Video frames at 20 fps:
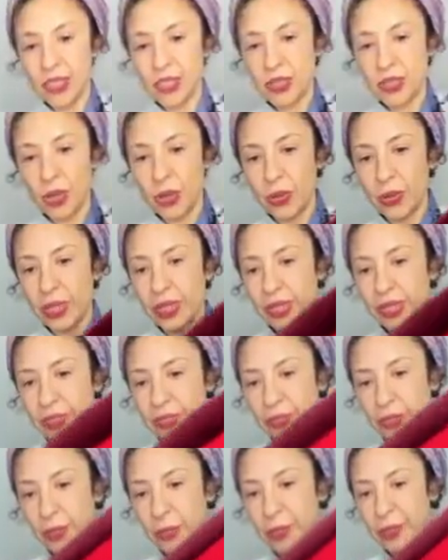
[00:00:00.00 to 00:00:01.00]
just so
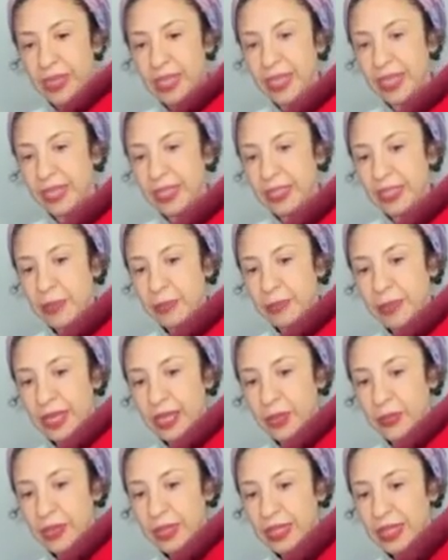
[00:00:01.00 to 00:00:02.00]
wonderful. But then they
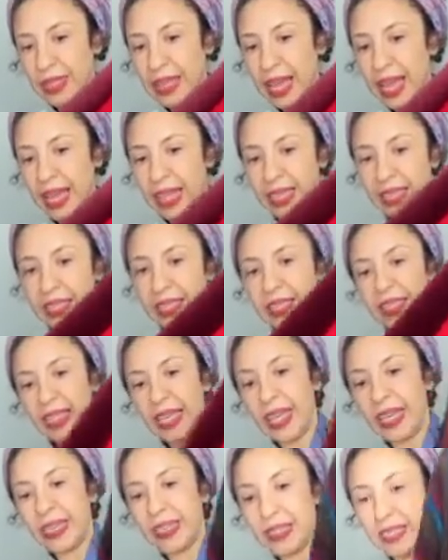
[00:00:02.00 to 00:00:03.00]
play with the
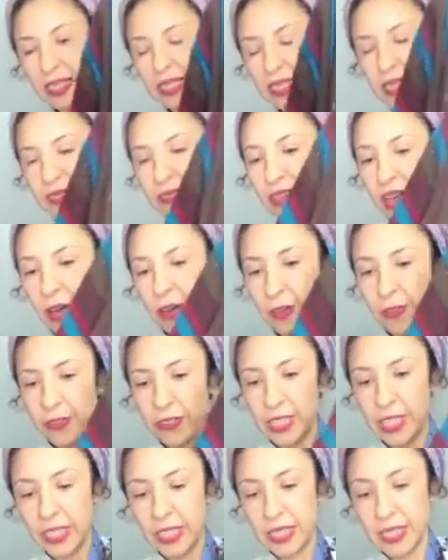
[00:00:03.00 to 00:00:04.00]
lining. And this is
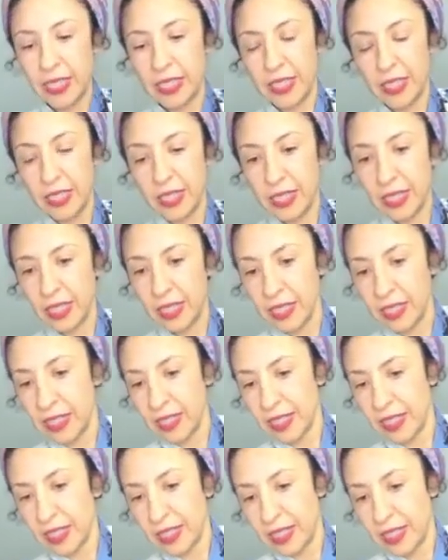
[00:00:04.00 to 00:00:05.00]
velvet.
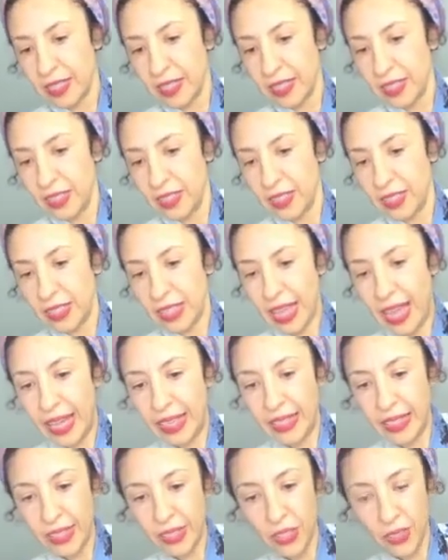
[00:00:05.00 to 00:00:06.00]
Look, I
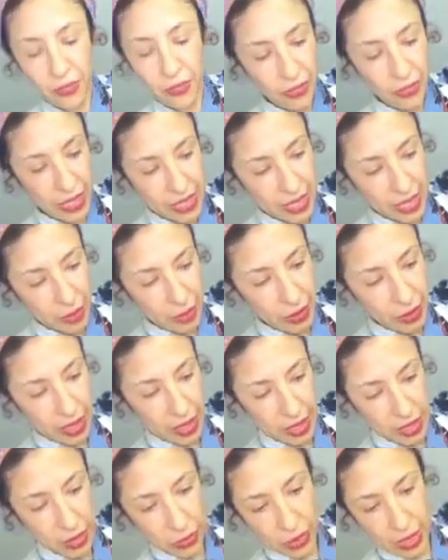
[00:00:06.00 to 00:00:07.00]
need to fix it
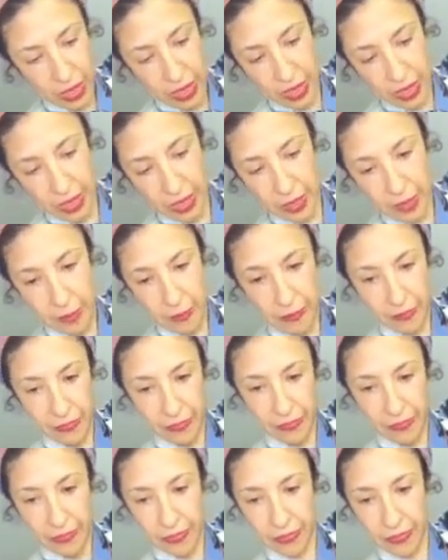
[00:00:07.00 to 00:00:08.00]
because it was...
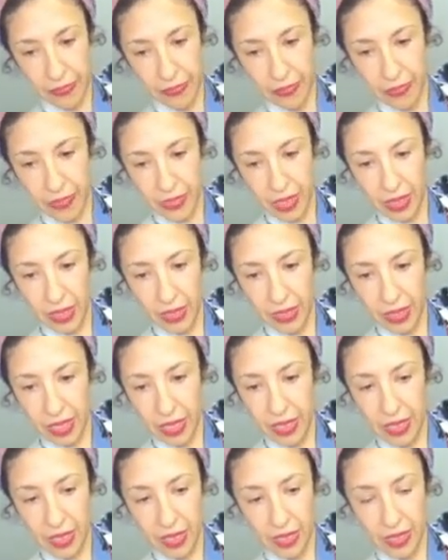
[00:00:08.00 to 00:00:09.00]
look, it
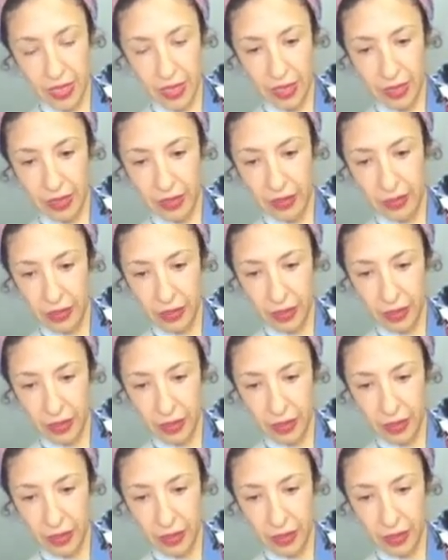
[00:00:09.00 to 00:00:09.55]
has this like